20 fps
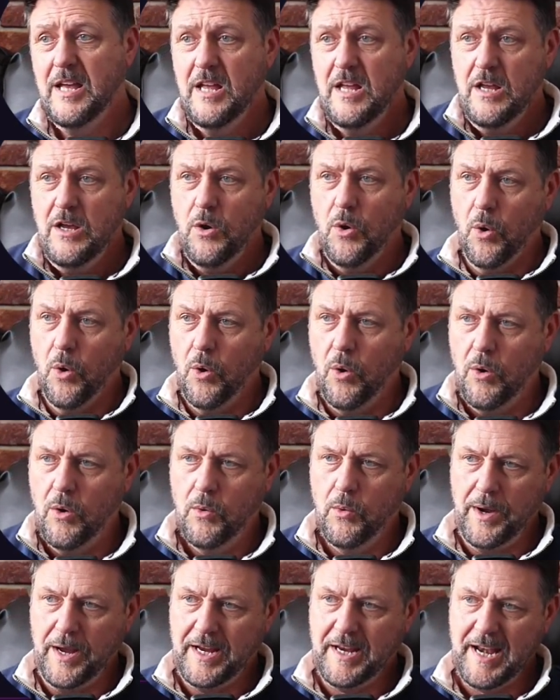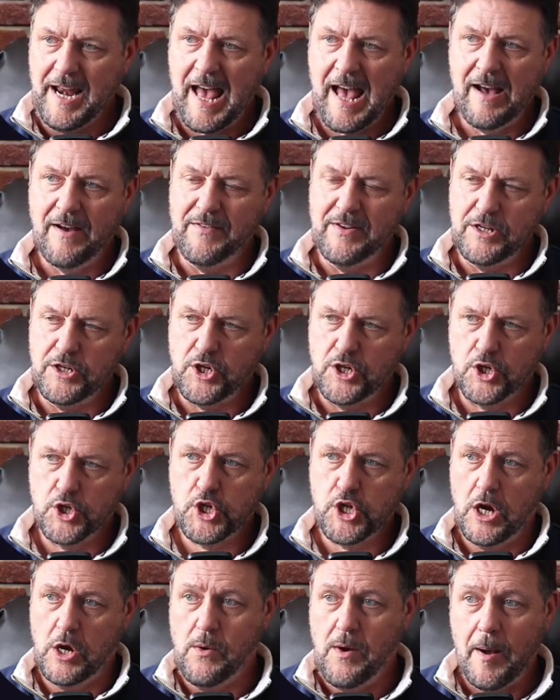or we can have it just
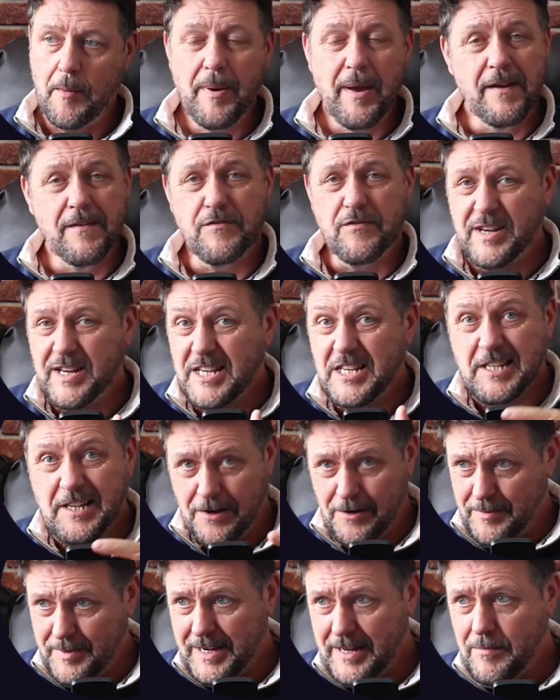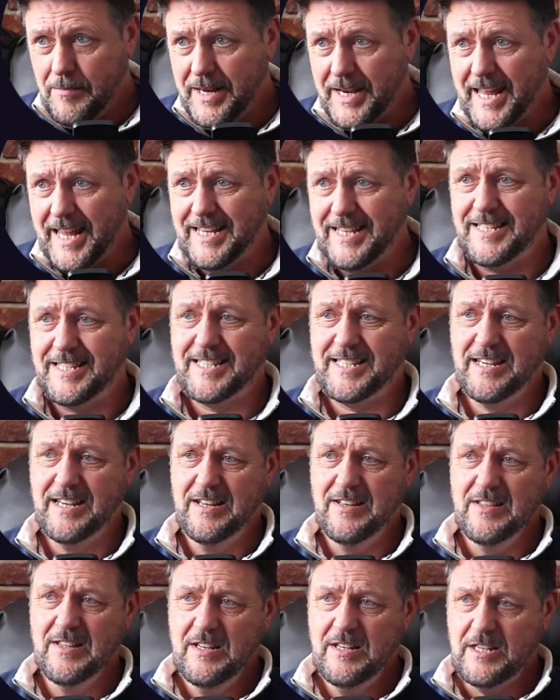show up every so many minutes.
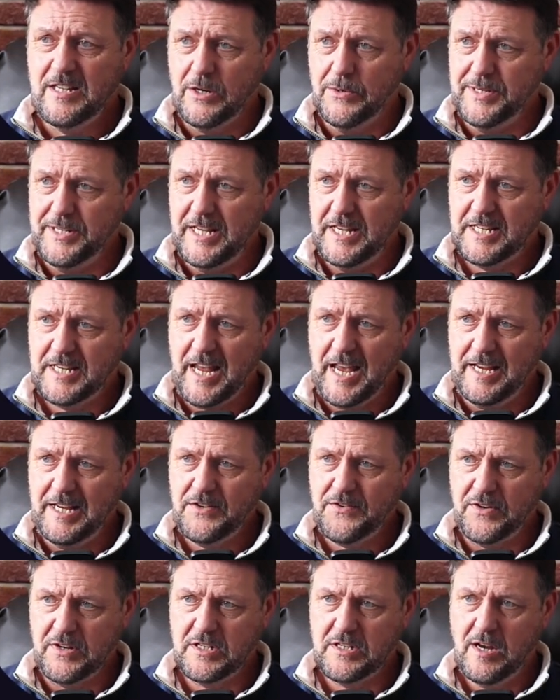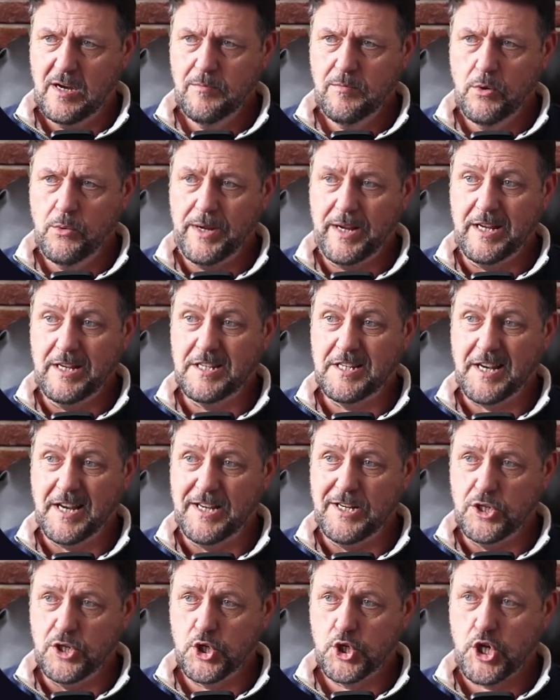So in this case, for example, we could say
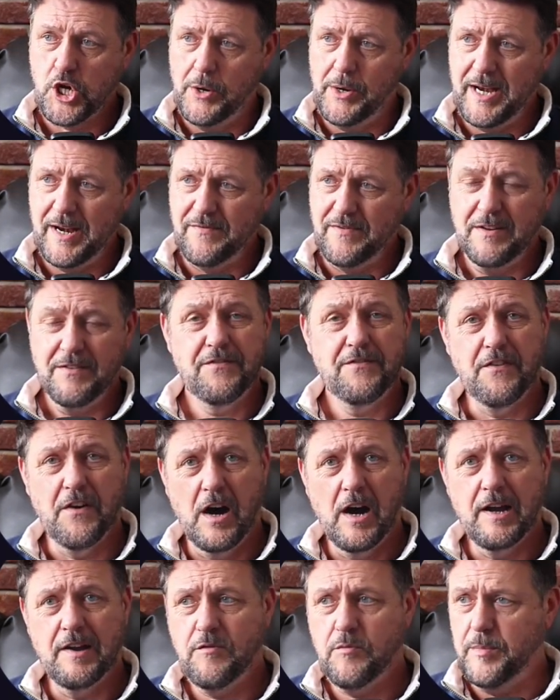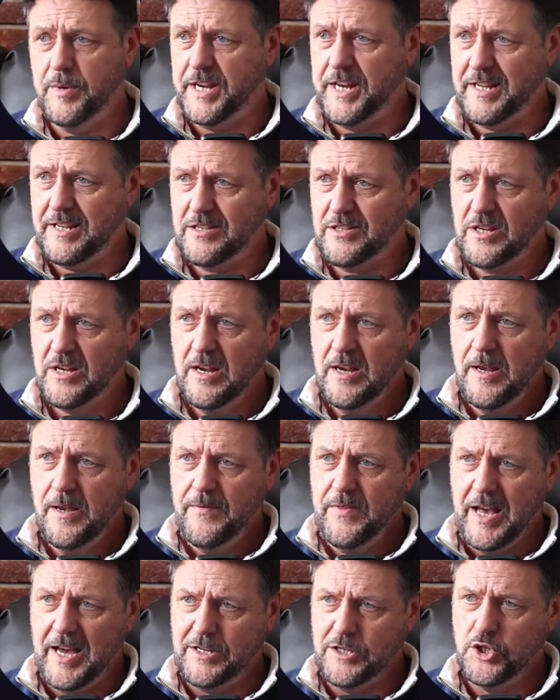just show it every 5 minutes
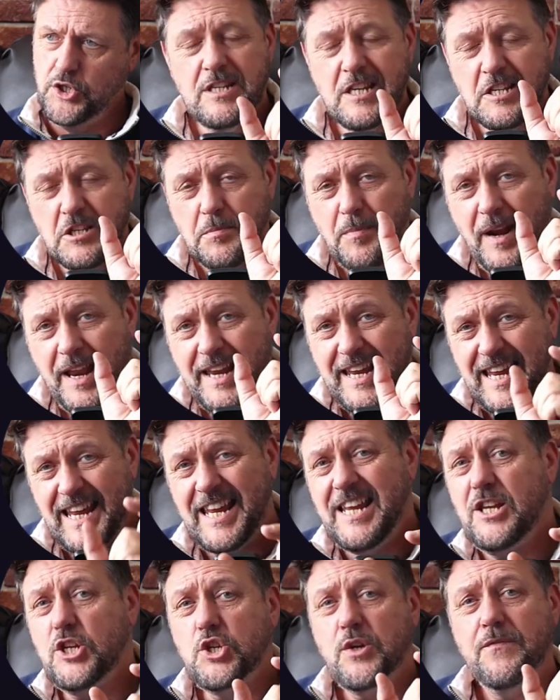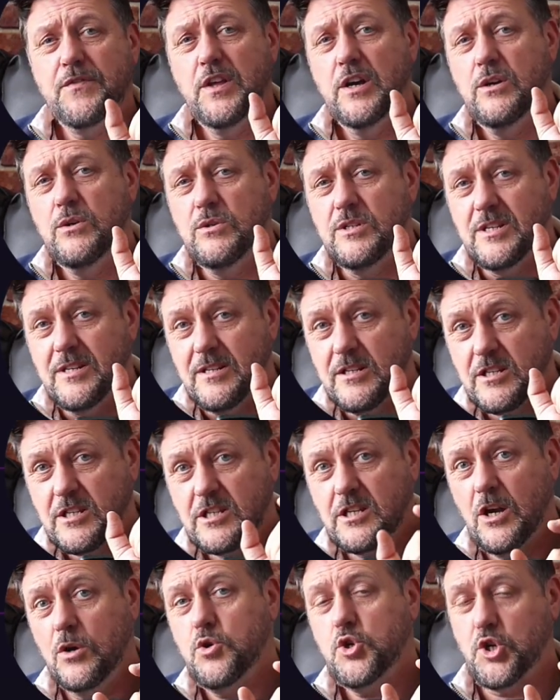and display each of those
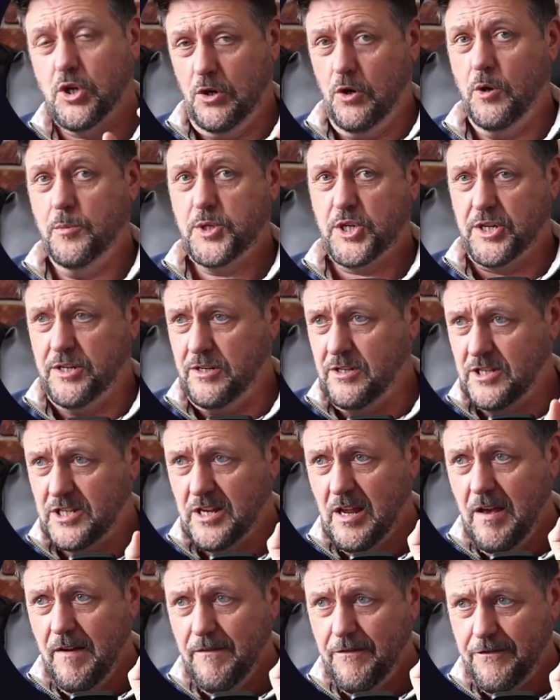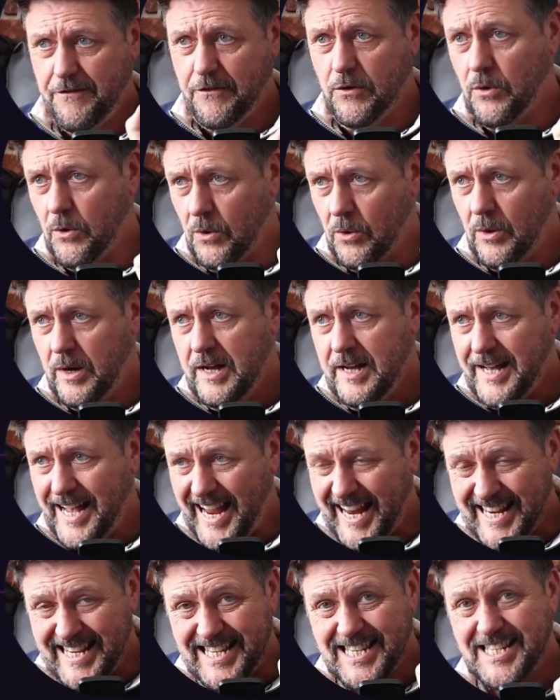social options for
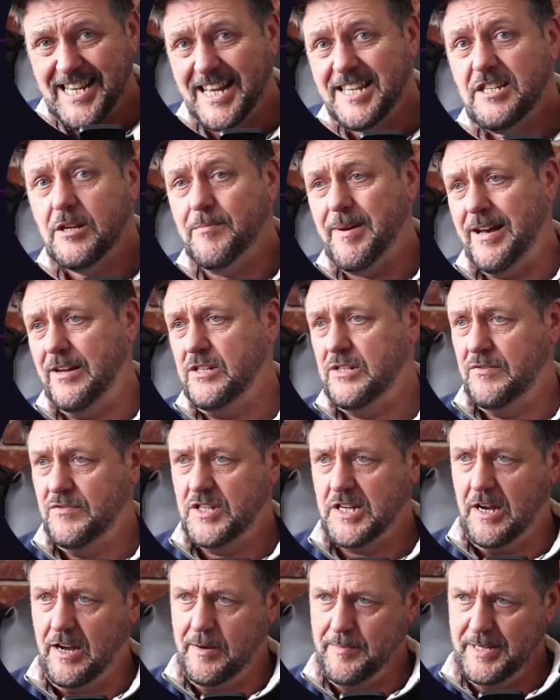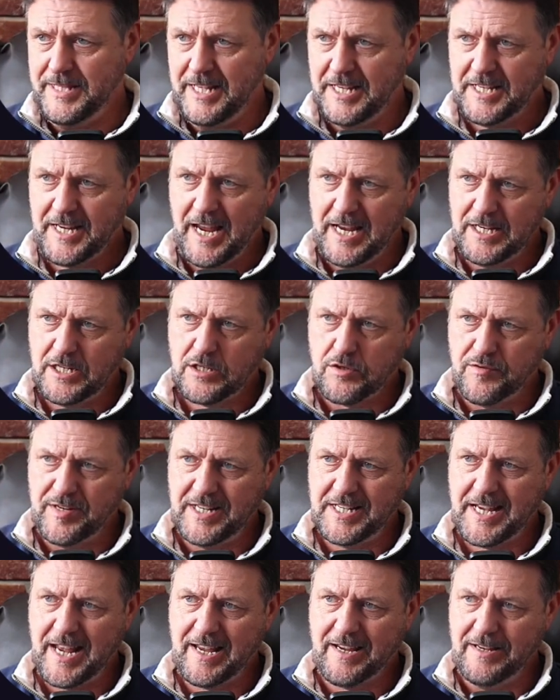a set amount of time, in this case 3
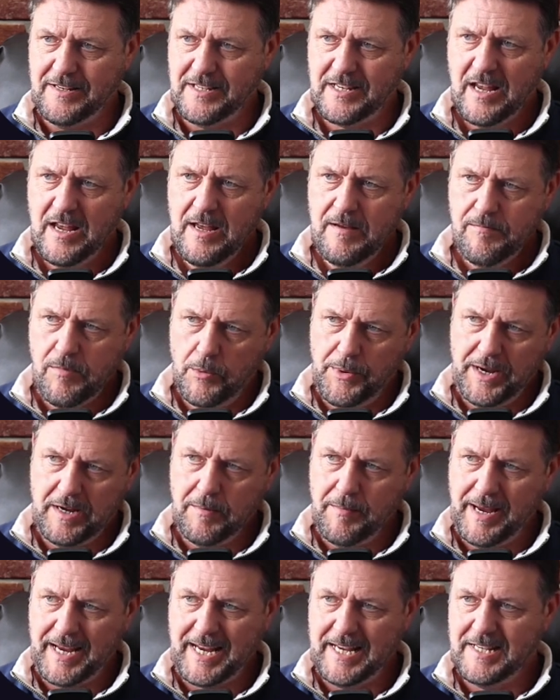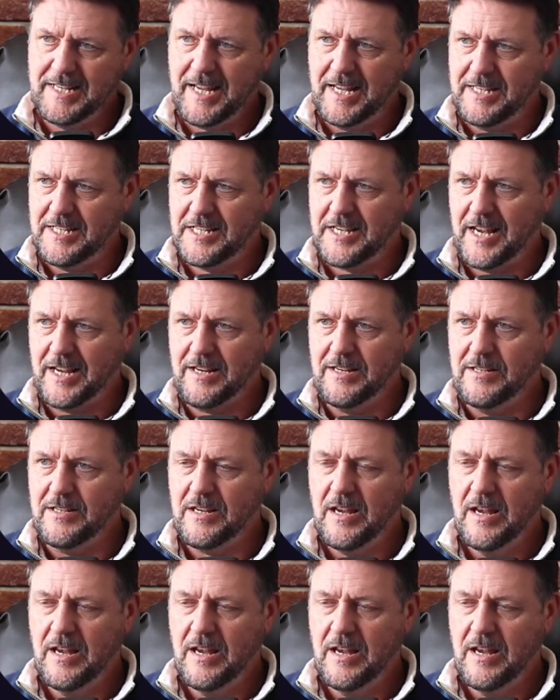seconds, but we can make it 10 seconds.